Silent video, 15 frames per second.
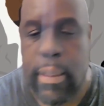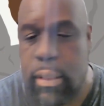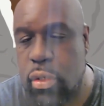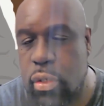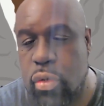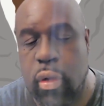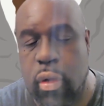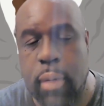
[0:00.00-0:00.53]
in the
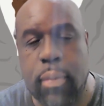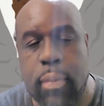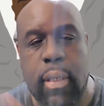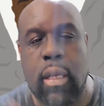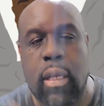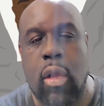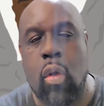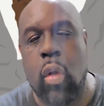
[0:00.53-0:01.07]

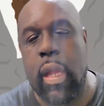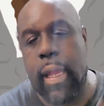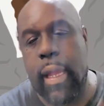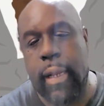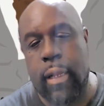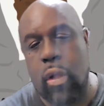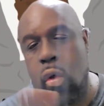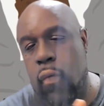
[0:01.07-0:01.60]
description. Go
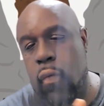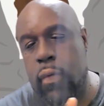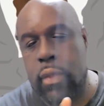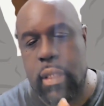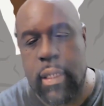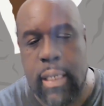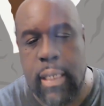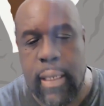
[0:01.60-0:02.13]
ahead, go over
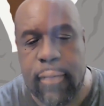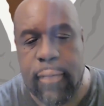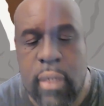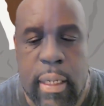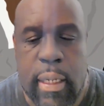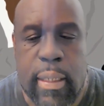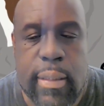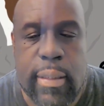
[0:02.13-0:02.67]
to
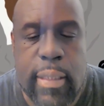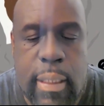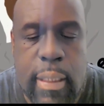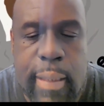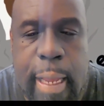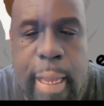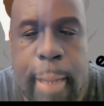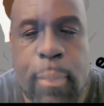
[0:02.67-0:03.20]
Niftgen and see
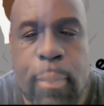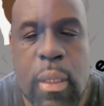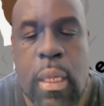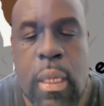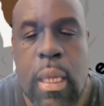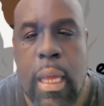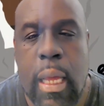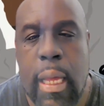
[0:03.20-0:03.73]
that.
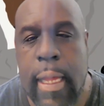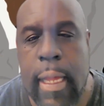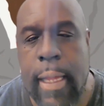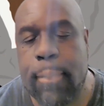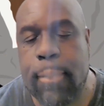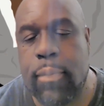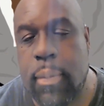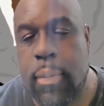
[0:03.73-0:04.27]

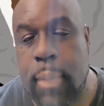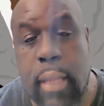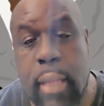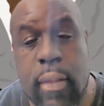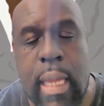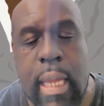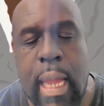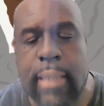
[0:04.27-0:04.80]
Some
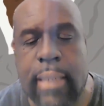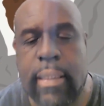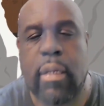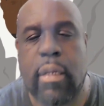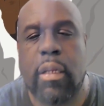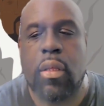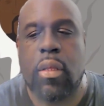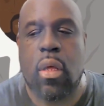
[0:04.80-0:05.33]
other
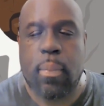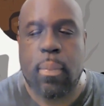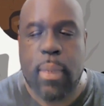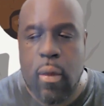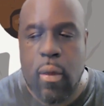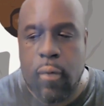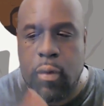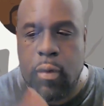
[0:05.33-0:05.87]
content is going to
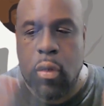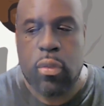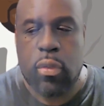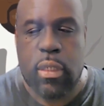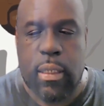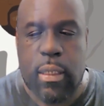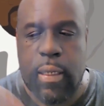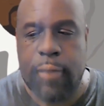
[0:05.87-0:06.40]
be over on
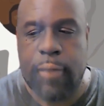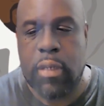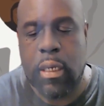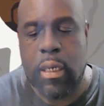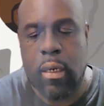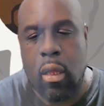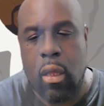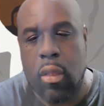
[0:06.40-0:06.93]

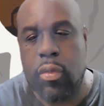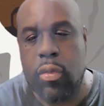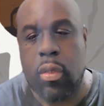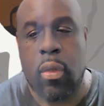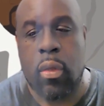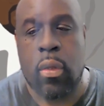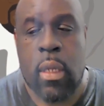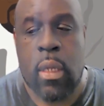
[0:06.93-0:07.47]
Niftgen
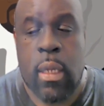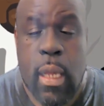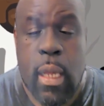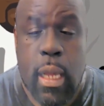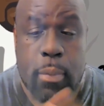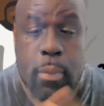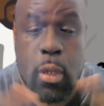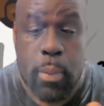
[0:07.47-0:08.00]
also.
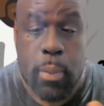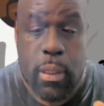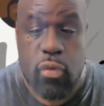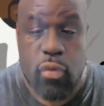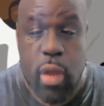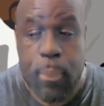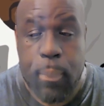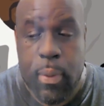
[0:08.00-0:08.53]
I'm going to be
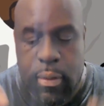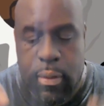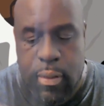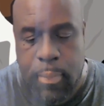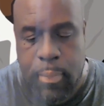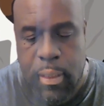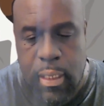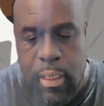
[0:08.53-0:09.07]
dropping
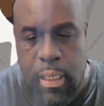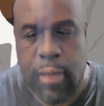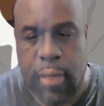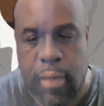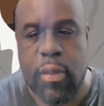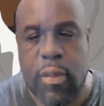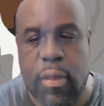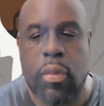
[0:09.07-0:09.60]
some of the
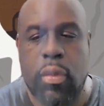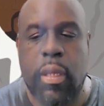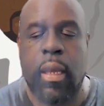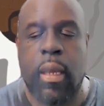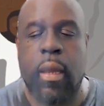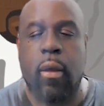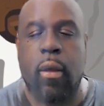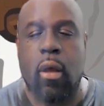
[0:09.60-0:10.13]
interviews
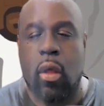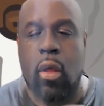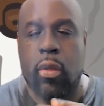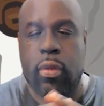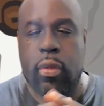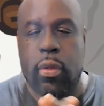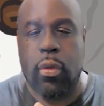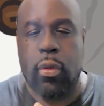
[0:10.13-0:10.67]
here
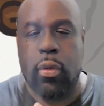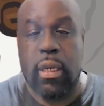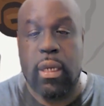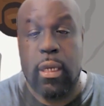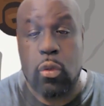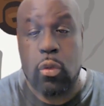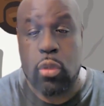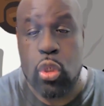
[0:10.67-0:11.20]
also
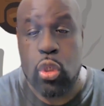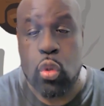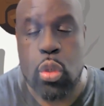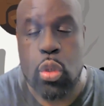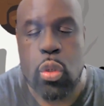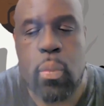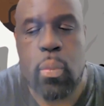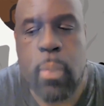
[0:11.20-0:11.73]
on
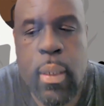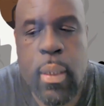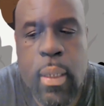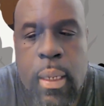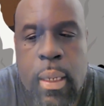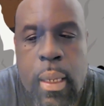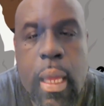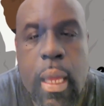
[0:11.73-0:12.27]
YouTube.
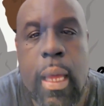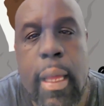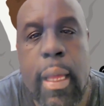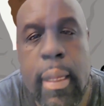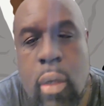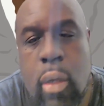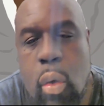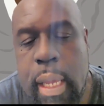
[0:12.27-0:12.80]

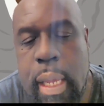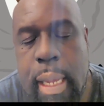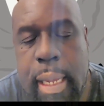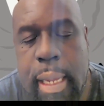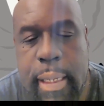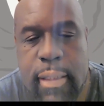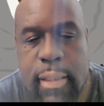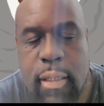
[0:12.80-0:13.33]
Go
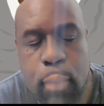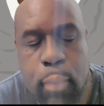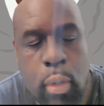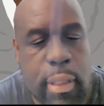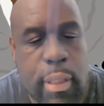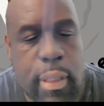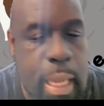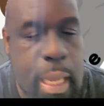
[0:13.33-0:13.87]
ahead and
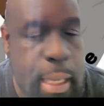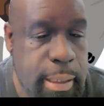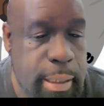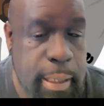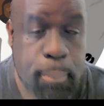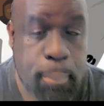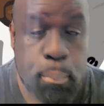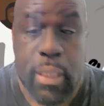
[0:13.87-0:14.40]
support the
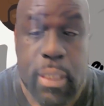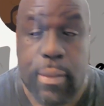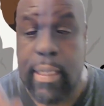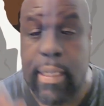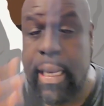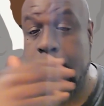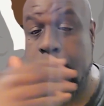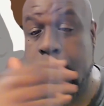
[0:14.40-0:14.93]
content. But
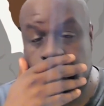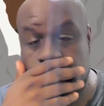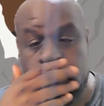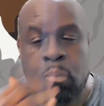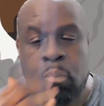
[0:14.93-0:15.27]
today,